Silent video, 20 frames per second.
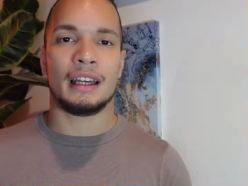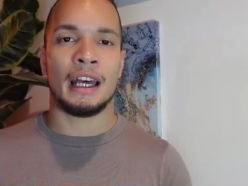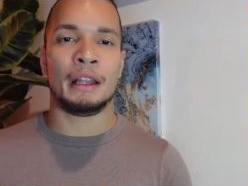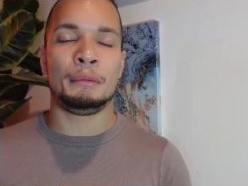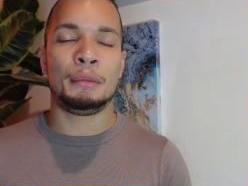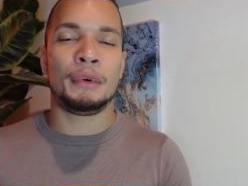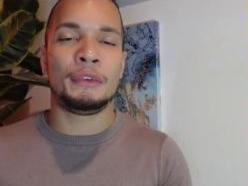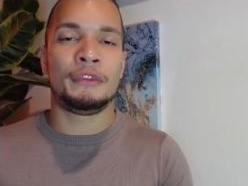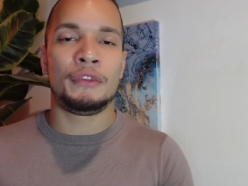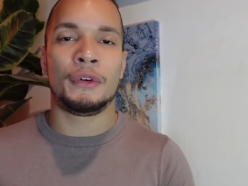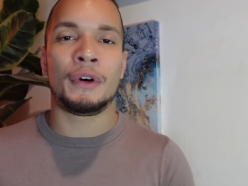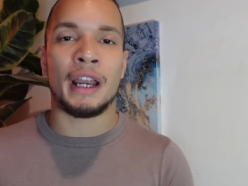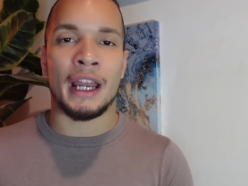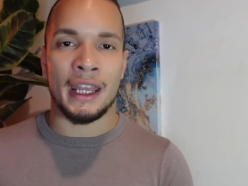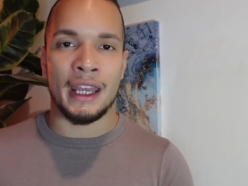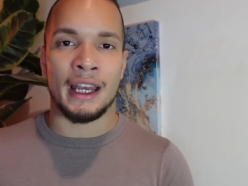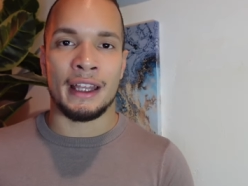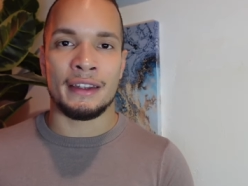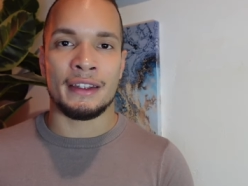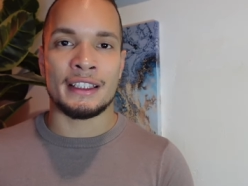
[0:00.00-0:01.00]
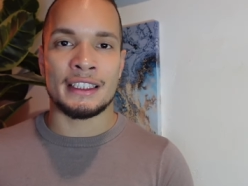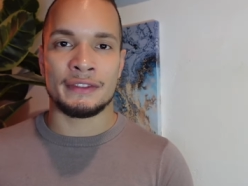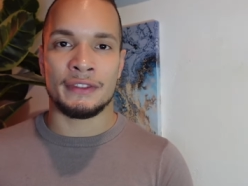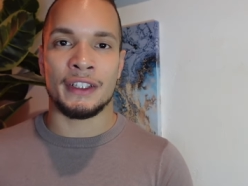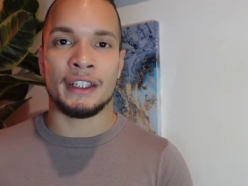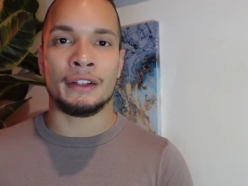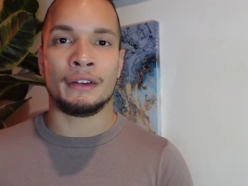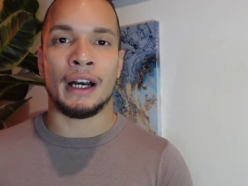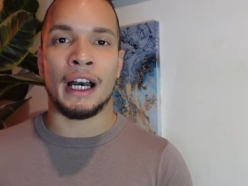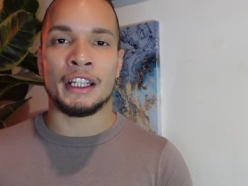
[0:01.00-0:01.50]
And before I end this
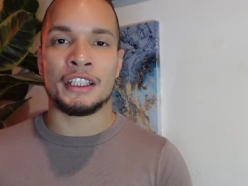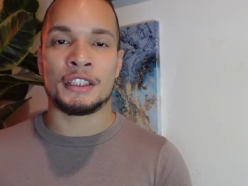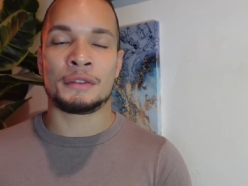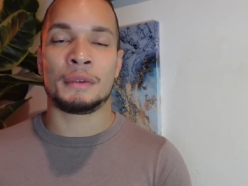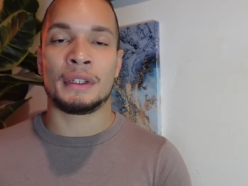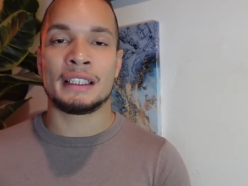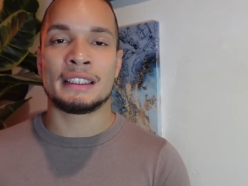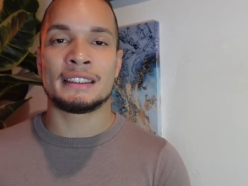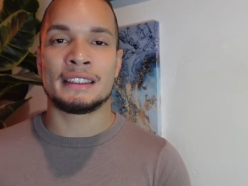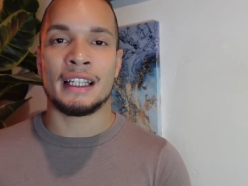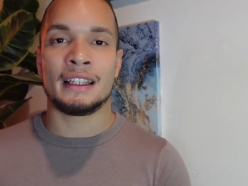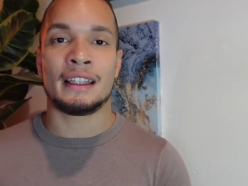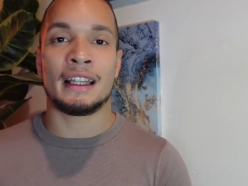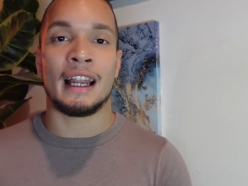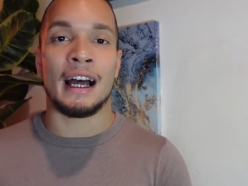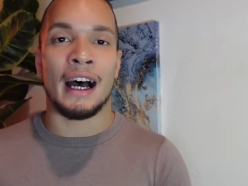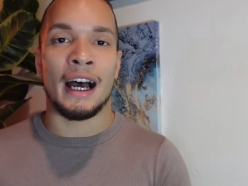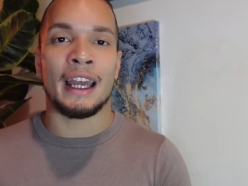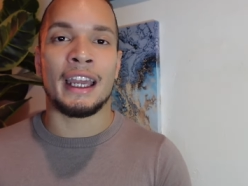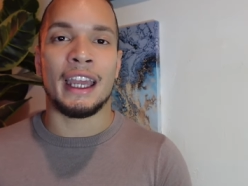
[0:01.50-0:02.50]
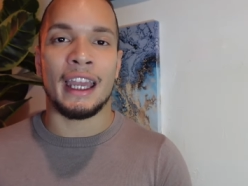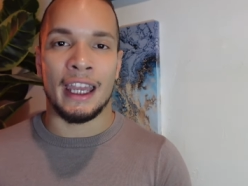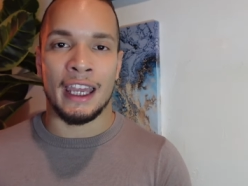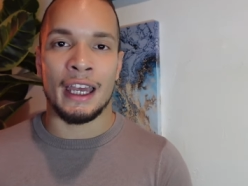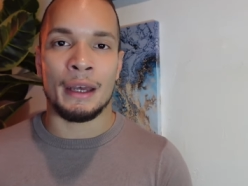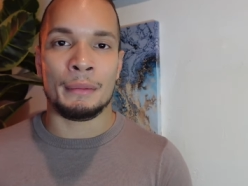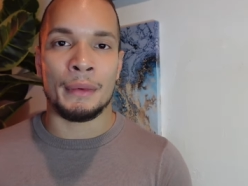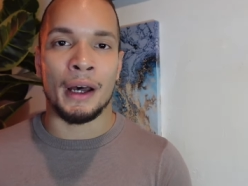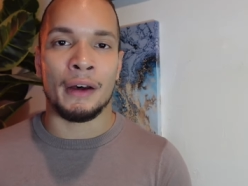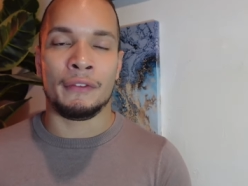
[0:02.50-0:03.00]
video, I just want to say that I
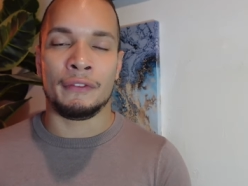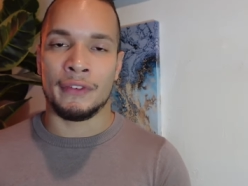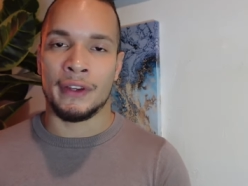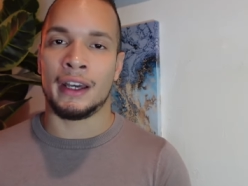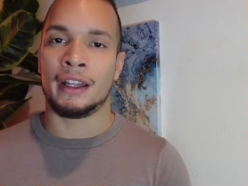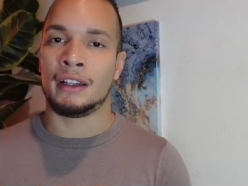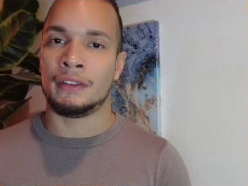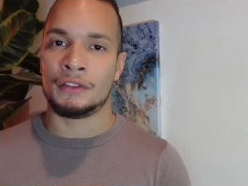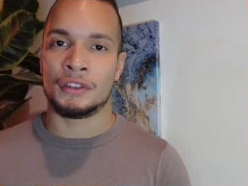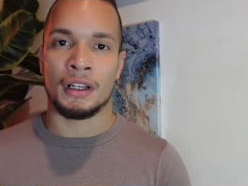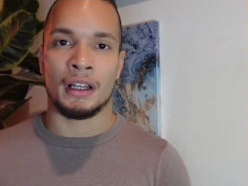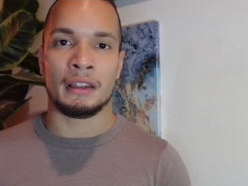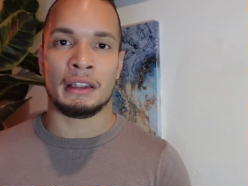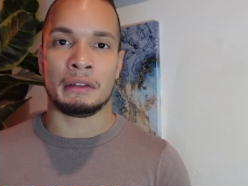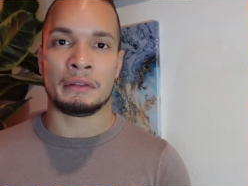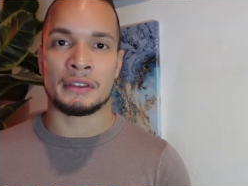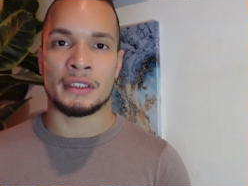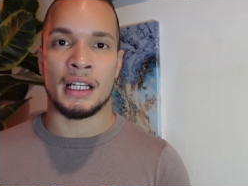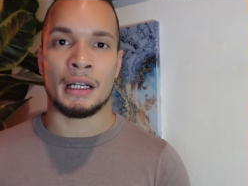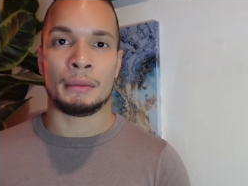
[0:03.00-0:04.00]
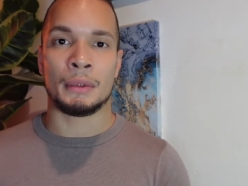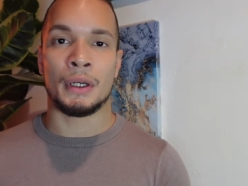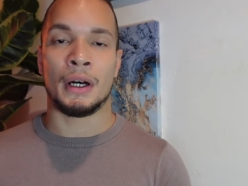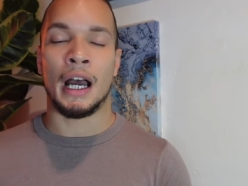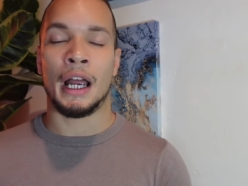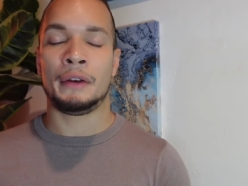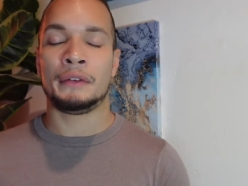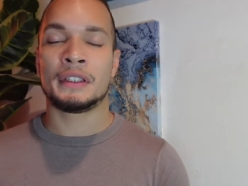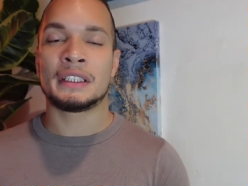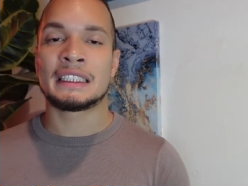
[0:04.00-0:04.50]
am a fan of John Leguizamo.
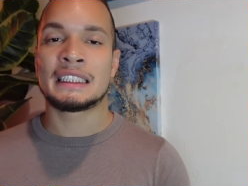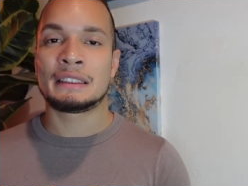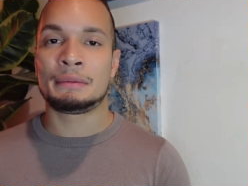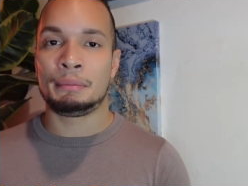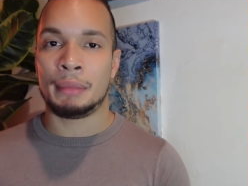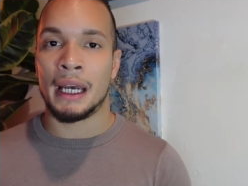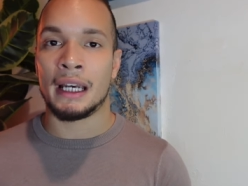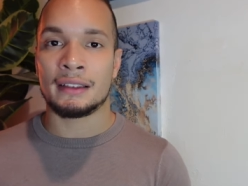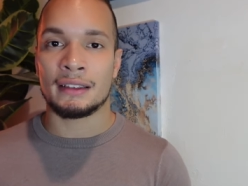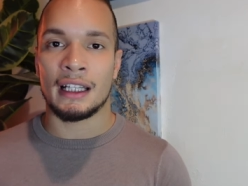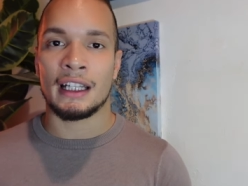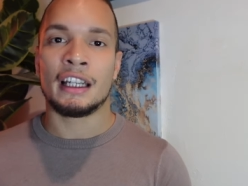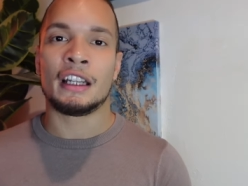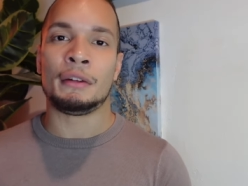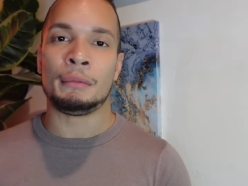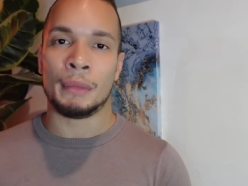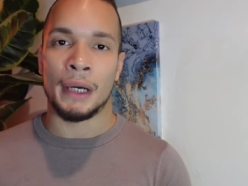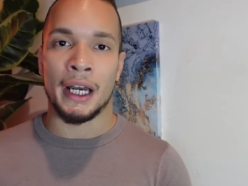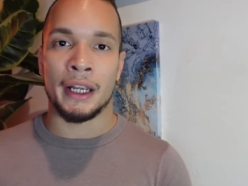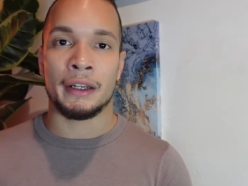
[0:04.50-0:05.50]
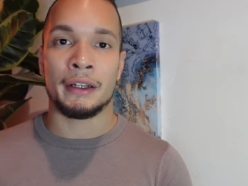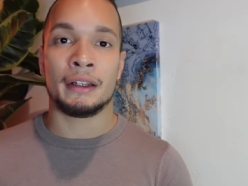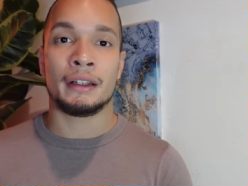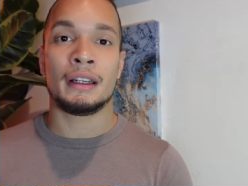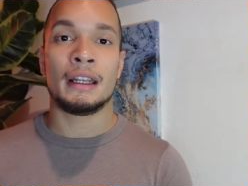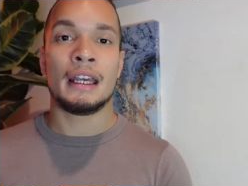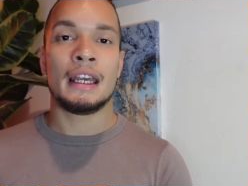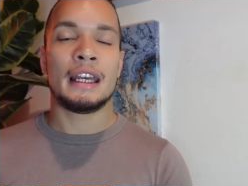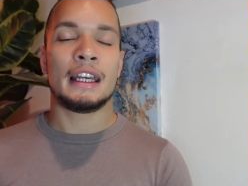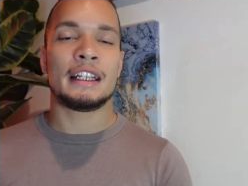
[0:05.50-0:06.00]
I respect and admire
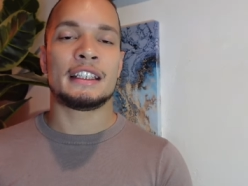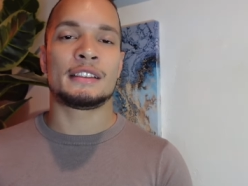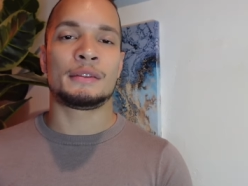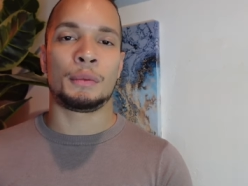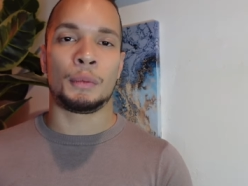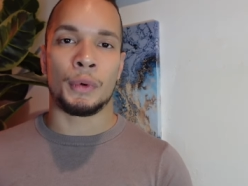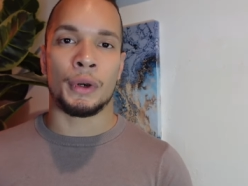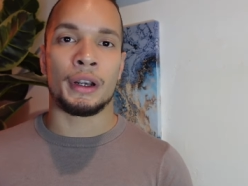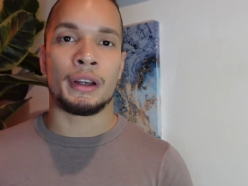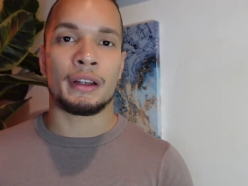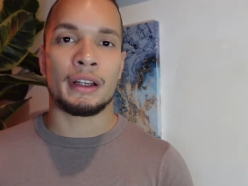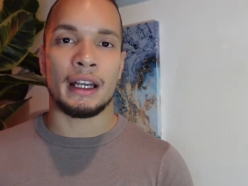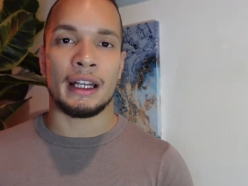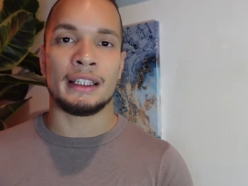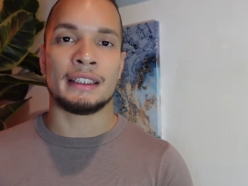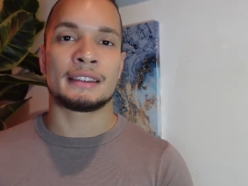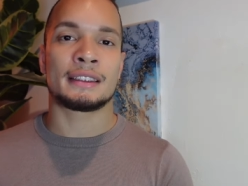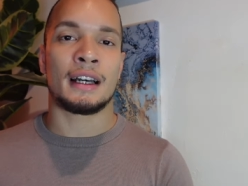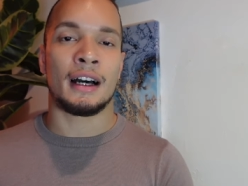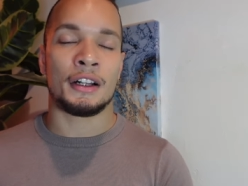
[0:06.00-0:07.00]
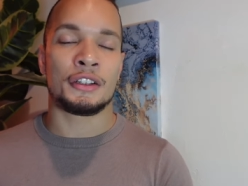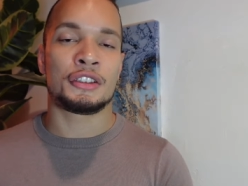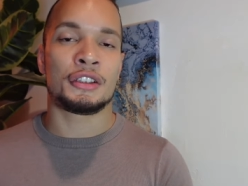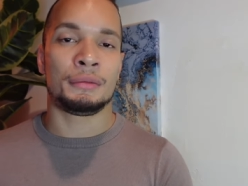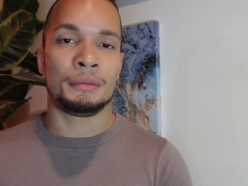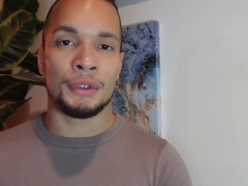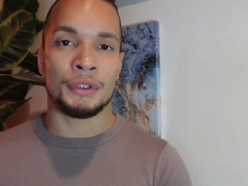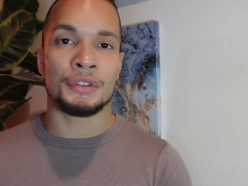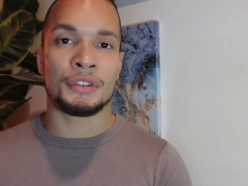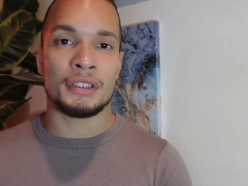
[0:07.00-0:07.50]
his work and his
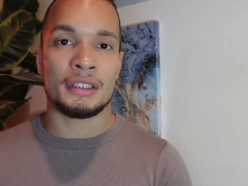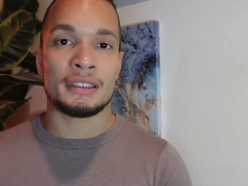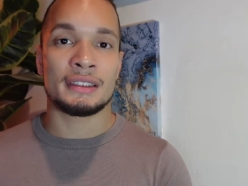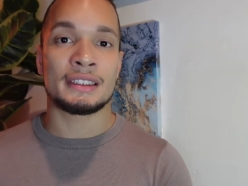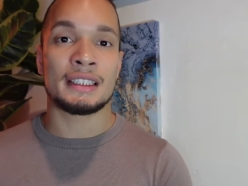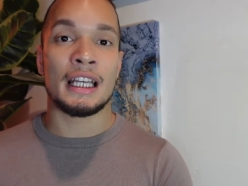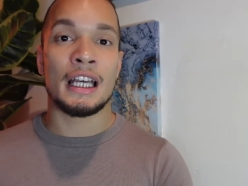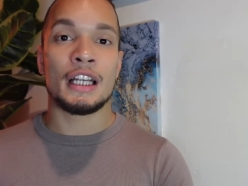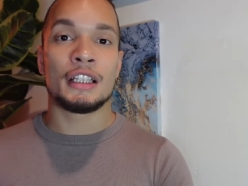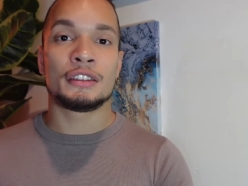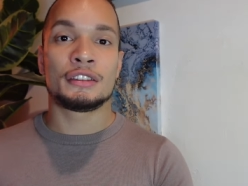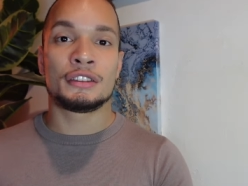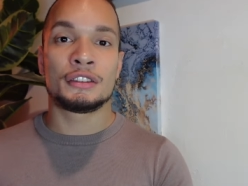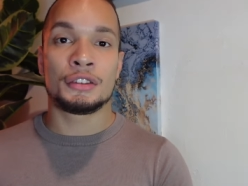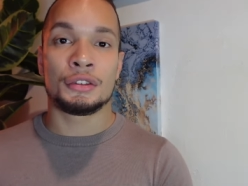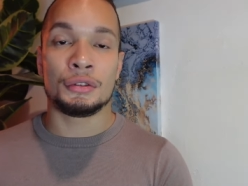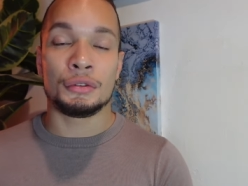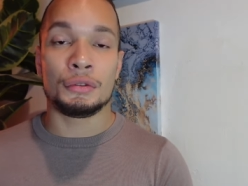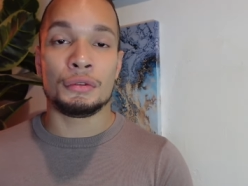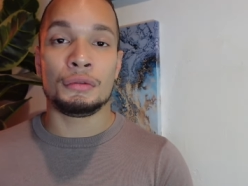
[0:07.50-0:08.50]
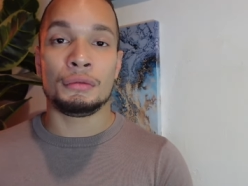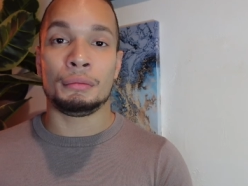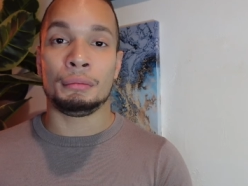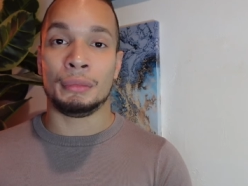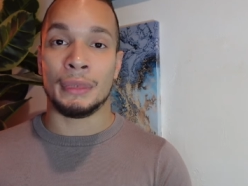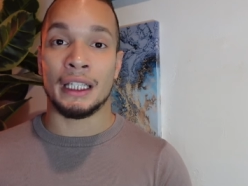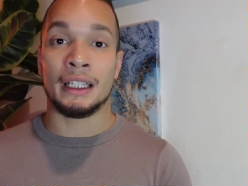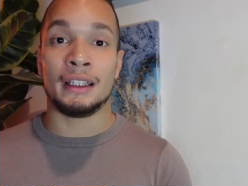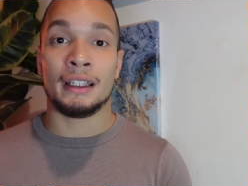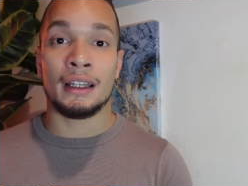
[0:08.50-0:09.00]
contributions, to
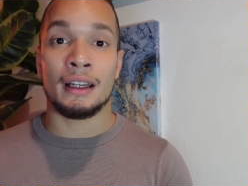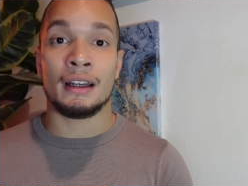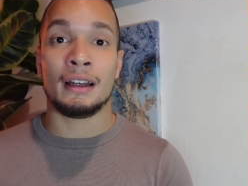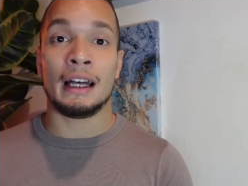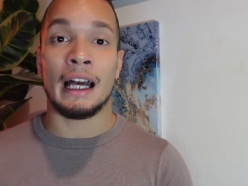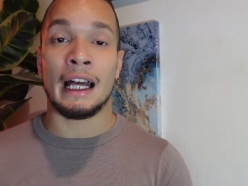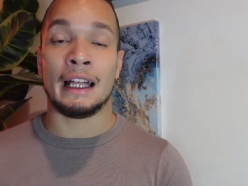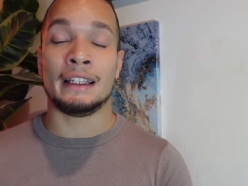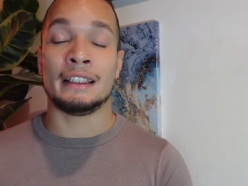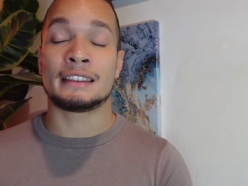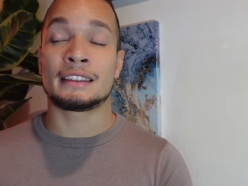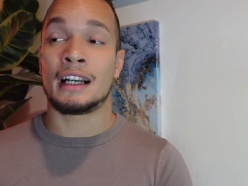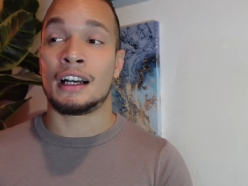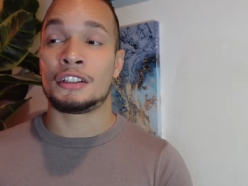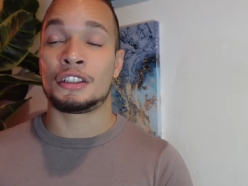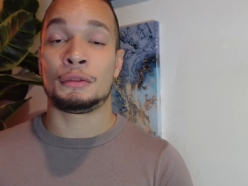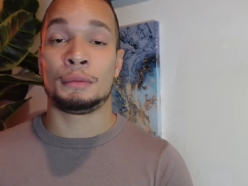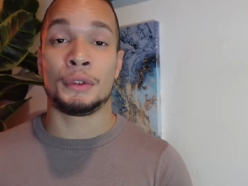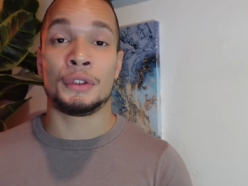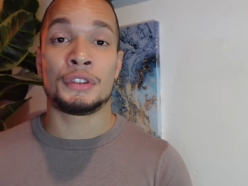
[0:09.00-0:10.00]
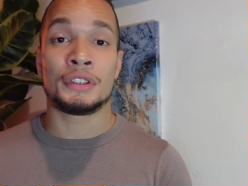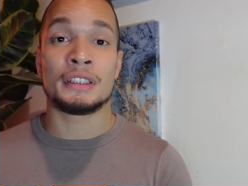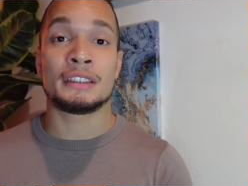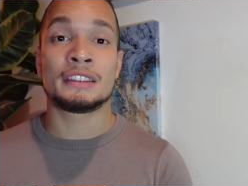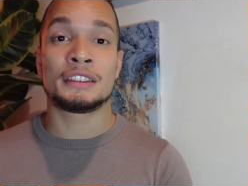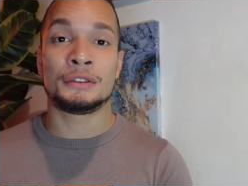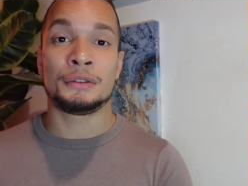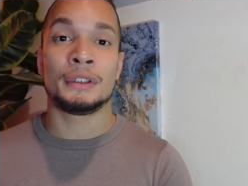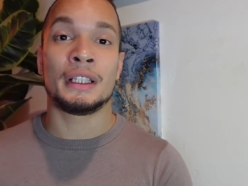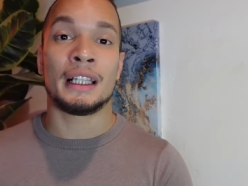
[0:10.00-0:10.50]
media and his
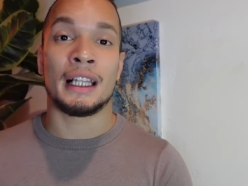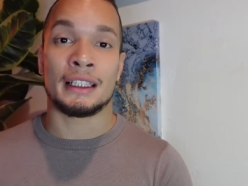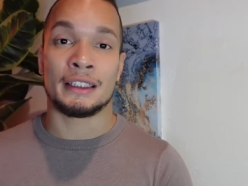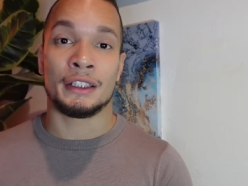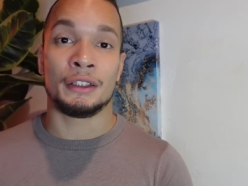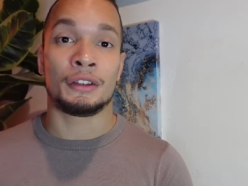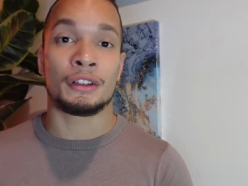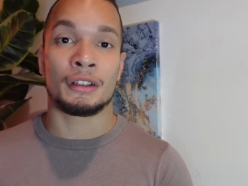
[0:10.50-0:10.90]
contributions to the Latino